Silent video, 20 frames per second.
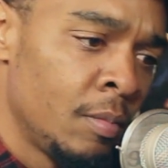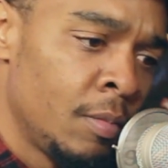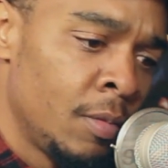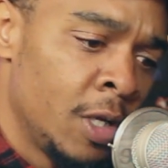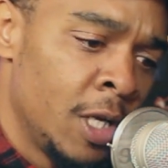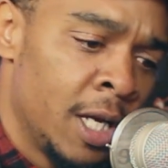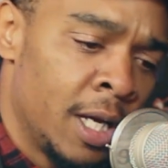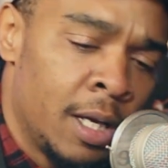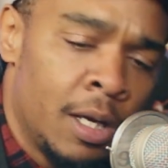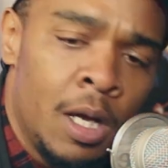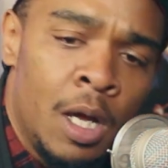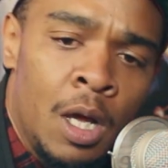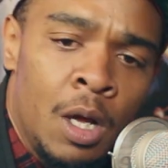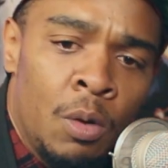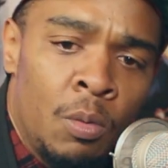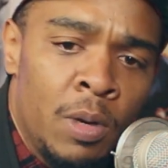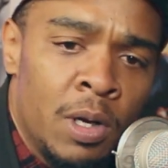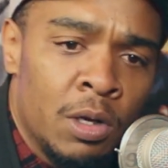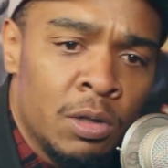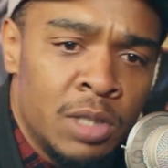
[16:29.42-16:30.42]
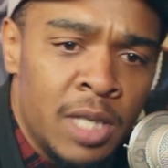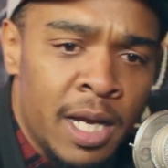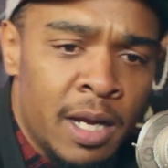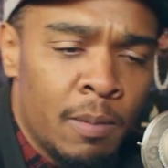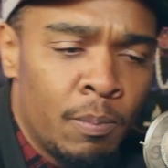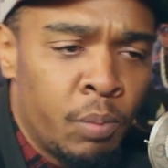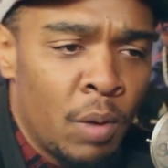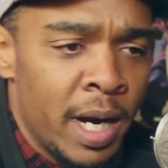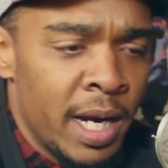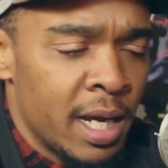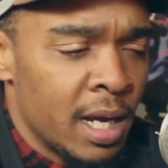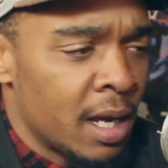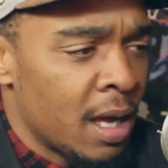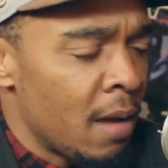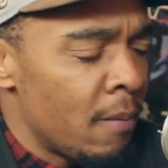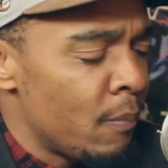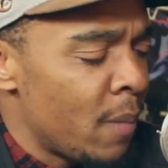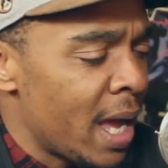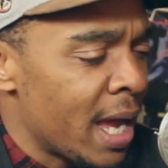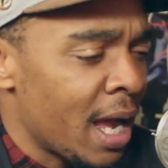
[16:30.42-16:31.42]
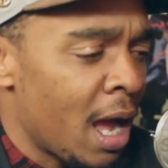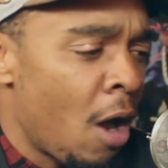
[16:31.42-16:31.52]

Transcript: Yeah, we're going to take a break and come back.